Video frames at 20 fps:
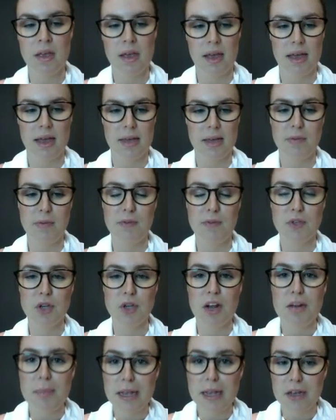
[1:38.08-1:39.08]
If you're
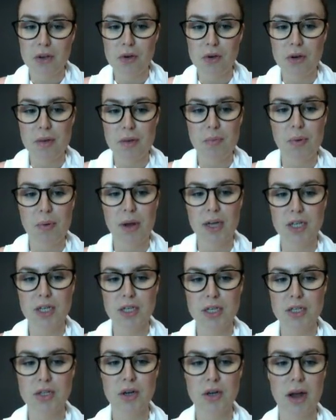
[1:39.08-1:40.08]
trying to make a good
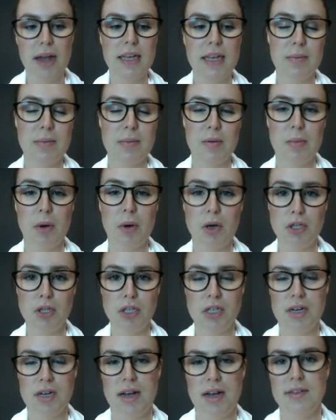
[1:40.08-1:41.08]
impression, try and keep your
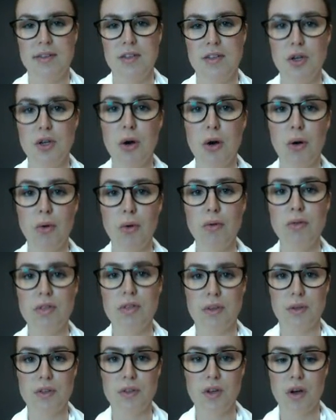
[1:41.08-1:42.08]
posture nice and tall
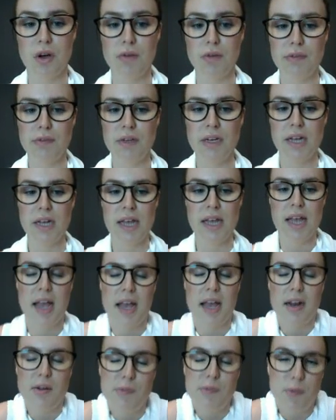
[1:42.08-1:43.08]
so it's confident,
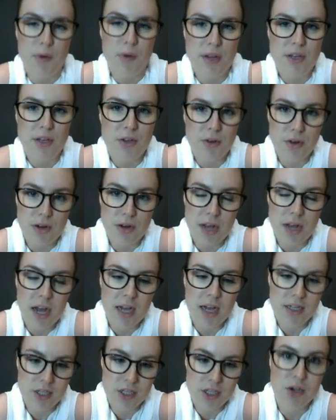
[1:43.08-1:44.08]
and avoid
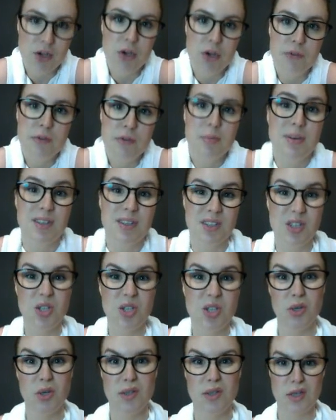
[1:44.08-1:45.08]
hunching over, because it
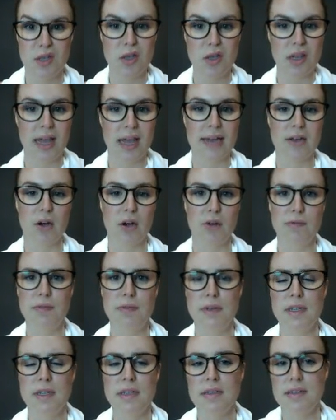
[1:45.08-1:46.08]
shows that you lack
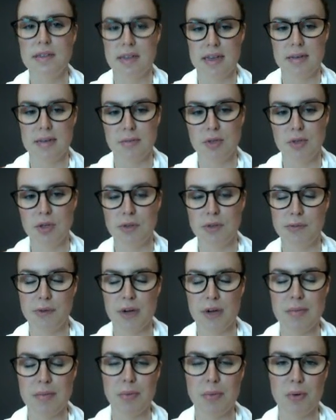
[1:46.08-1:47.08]
confidence. Two
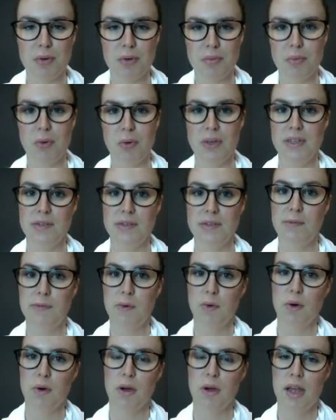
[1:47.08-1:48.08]
very important points
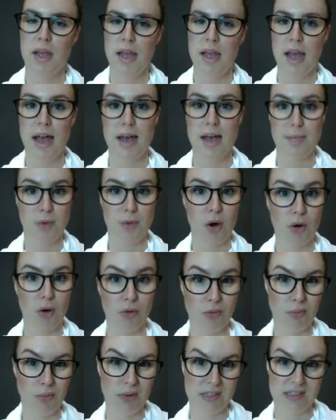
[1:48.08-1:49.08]
for
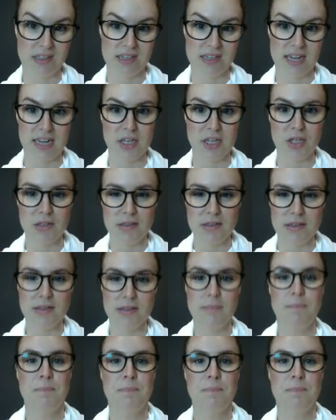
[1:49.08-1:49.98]
oral presentations.